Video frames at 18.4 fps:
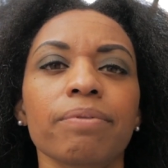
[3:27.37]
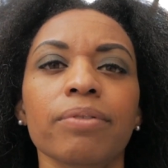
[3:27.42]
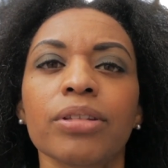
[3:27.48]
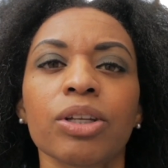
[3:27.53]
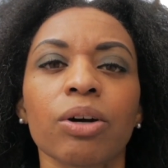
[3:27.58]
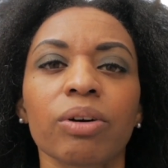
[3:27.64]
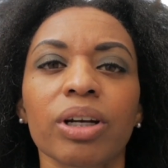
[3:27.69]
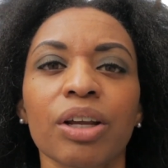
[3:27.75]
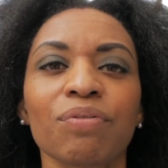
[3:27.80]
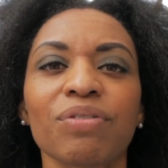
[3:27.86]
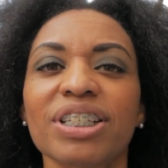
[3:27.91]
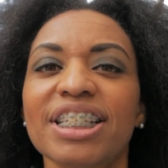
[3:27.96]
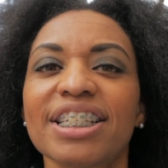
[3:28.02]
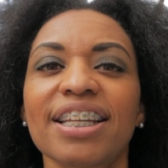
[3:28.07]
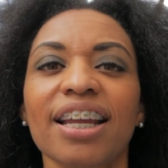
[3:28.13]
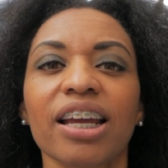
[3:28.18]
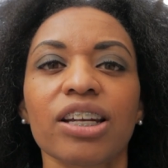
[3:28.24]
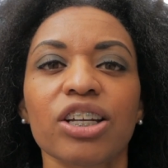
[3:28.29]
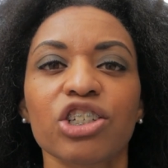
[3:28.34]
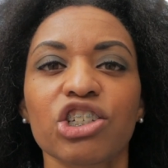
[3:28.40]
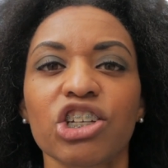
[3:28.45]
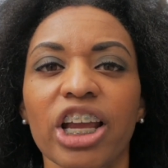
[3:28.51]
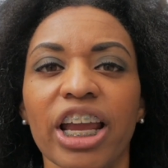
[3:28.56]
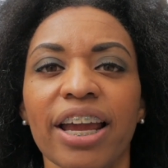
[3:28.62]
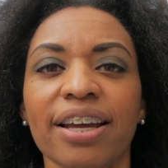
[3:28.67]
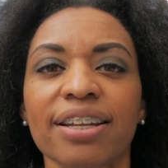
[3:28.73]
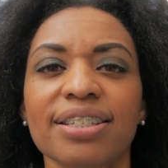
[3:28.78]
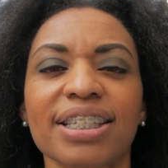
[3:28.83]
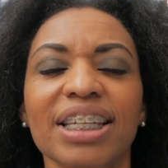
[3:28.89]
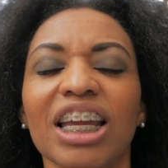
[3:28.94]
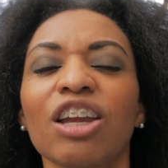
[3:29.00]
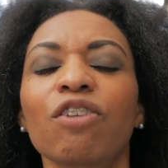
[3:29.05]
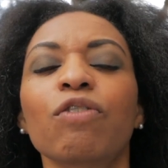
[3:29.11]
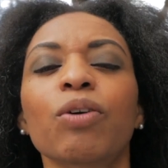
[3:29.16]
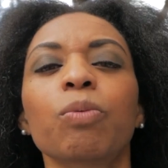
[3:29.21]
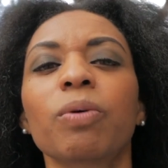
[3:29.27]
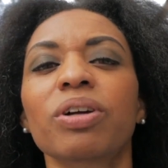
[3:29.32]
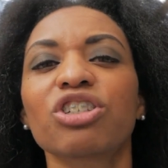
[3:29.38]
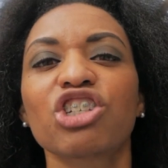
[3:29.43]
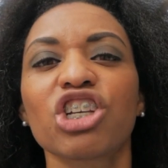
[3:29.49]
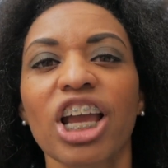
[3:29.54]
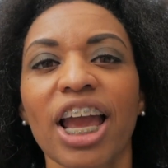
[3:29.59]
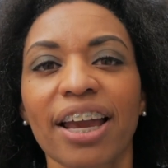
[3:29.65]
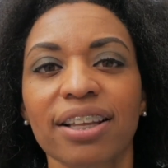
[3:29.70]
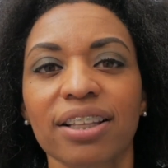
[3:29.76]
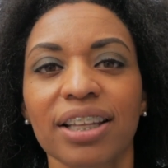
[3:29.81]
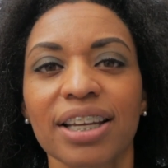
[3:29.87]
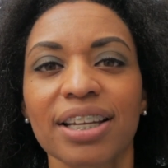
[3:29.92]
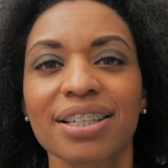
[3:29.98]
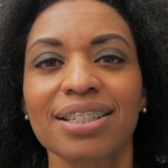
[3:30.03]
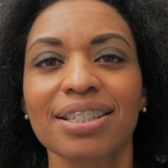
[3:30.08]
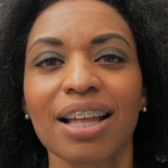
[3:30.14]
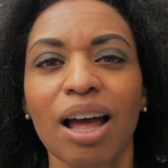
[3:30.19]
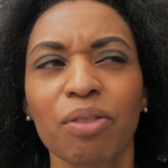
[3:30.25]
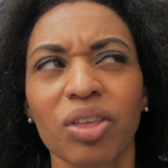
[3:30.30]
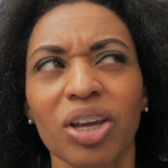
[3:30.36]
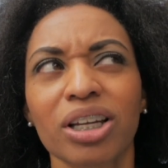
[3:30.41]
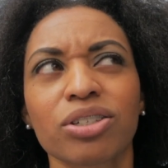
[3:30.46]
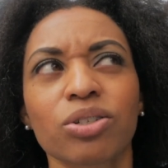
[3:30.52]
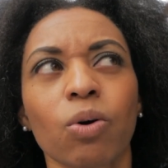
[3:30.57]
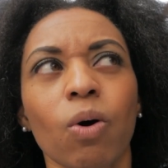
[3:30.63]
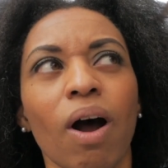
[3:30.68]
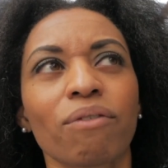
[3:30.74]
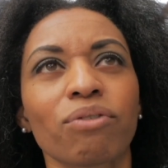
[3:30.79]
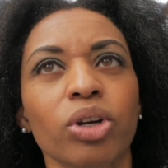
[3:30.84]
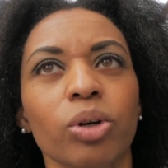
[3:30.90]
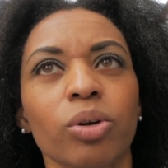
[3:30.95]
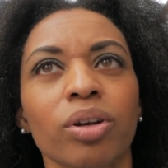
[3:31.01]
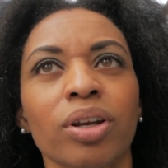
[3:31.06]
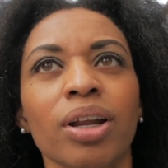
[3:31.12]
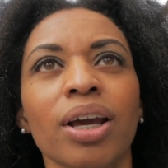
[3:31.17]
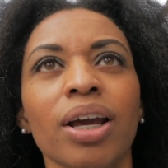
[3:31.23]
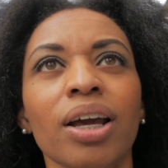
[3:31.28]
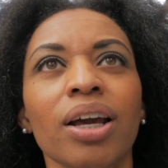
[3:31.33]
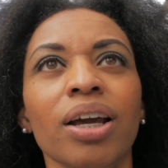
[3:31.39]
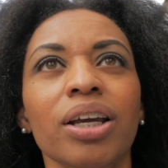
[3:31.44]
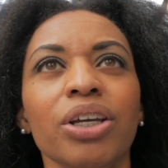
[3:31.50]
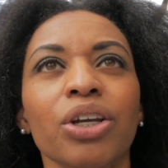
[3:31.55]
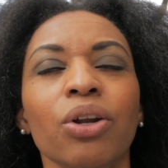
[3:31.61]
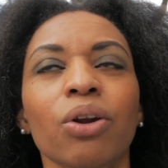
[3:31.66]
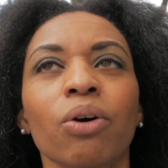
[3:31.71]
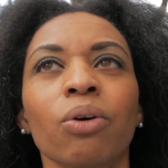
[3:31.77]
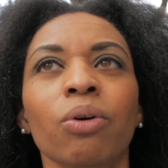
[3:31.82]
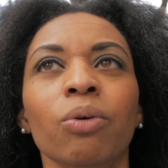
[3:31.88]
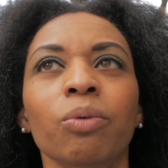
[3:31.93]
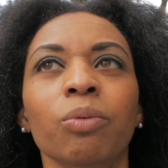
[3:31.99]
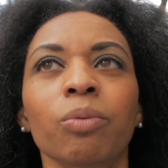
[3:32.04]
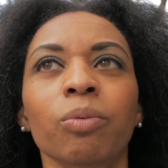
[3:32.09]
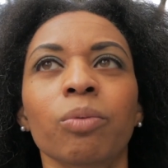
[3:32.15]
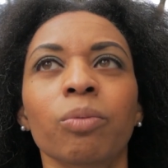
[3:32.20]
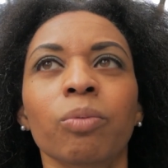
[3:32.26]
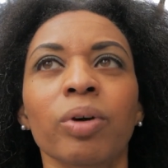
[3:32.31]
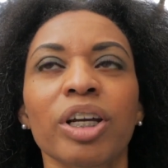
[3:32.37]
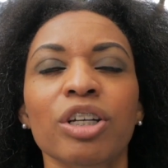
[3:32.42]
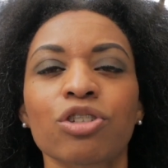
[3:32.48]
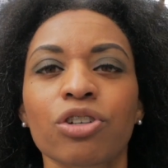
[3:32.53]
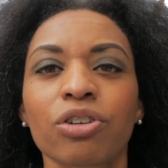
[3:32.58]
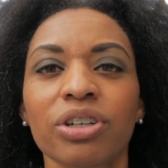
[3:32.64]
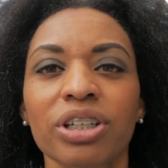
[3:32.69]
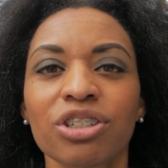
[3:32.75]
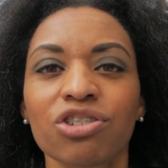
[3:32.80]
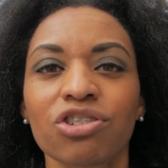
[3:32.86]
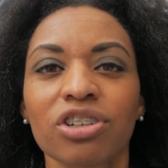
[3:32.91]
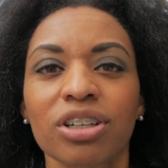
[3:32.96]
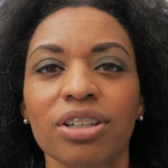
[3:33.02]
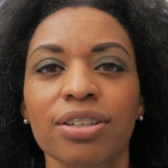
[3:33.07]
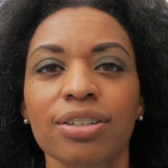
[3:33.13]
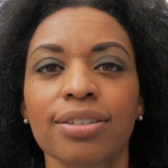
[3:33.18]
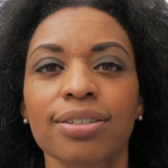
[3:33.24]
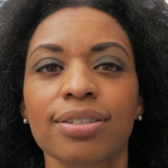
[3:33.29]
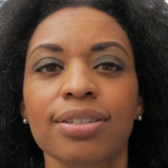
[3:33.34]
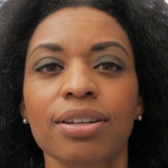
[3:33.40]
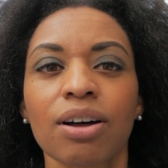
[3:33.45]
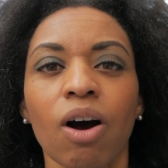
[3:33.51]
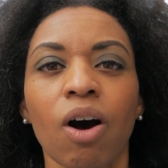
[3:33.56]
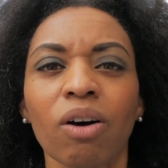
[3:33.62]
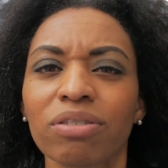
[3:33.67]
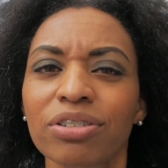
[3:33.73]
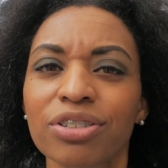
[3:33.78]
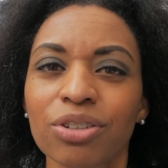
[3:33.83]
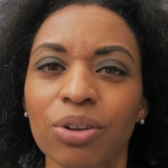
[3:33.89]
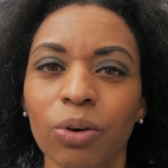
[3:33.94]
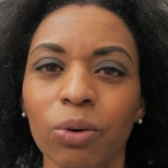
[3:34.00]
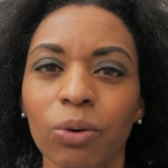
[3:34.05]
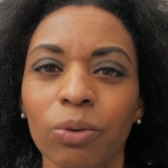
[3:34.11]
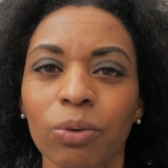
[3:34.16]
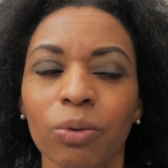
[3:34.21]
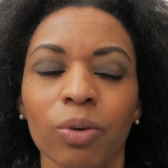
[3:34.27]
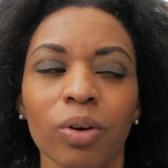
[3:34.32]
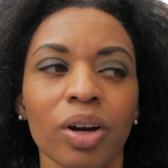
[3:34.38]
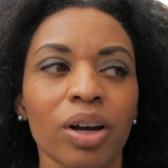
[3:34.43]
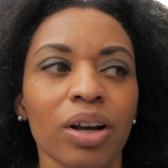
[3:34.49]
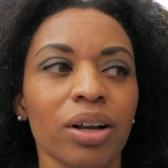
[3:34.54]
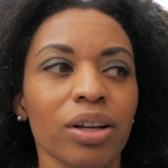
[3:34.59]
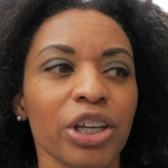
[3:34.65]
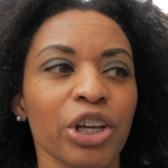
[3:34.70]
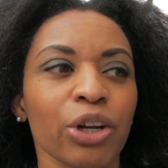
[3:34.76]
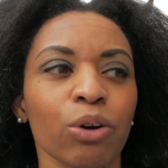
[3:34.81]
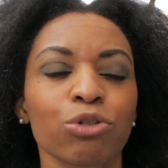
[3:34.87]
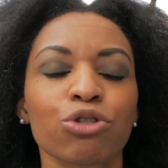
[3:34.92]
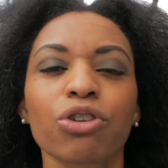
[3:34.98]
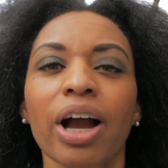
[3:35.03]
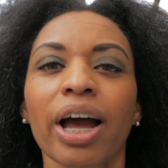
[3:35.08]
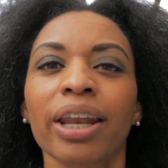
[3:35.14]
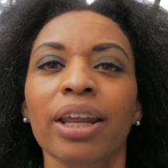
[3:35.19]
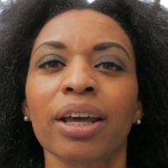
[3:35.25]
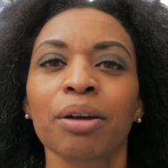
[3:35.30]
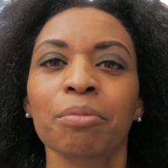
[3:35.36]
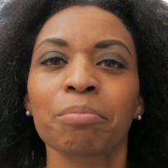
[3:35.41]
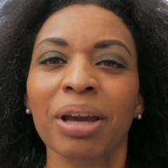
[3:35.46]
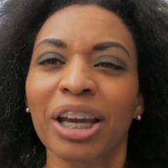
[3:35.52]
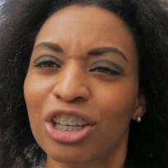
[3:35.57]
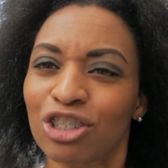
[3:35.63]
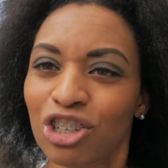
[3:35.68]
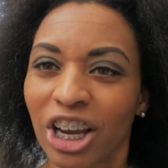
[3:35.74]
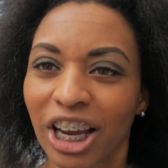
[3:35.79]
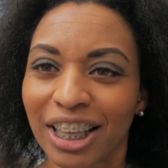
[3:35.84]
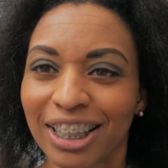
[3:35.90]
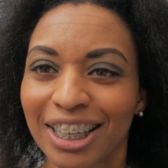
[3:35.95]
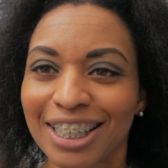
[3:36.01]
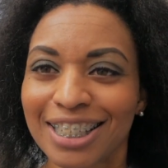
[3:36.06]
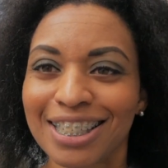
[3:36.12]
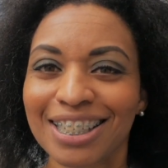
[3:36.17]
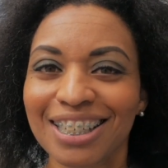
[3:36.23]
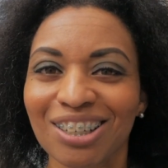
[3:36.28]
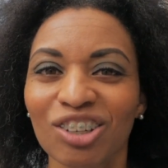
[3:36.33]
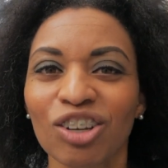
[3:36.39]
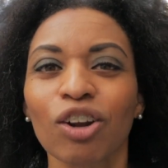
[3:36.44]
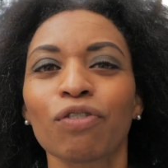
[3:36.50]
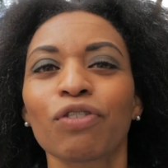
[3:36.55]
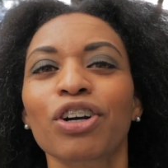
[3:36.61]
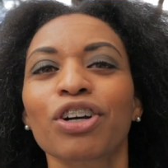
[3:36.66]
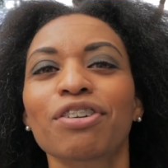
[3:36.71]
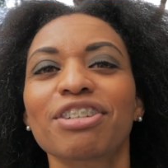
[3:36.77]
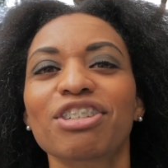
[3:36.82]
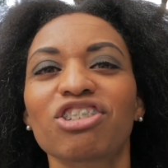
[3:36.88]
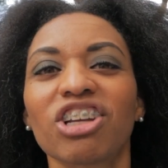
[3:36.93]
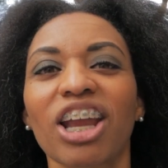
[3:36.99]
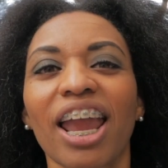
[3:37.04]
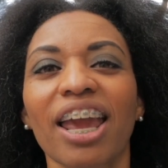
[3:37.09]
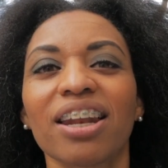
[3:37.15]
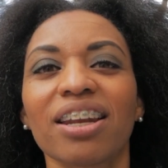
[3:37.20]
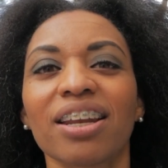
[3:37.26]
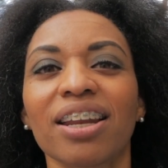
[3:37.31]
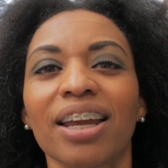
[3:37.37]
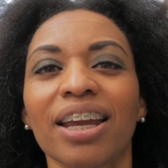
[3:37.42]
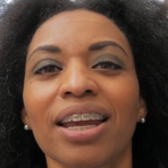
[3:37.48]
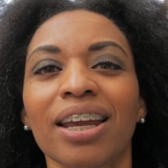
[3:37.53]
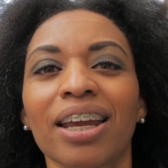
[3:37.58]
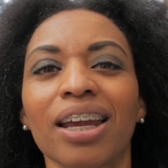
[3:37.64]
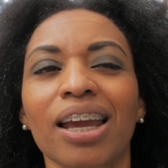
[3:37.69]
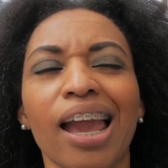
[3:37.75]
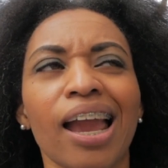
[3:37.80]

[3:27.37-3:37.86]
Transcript: don't even stand a chance, even with checklists. I think so often, we as Christians also, try to make a checklist, for Christianity.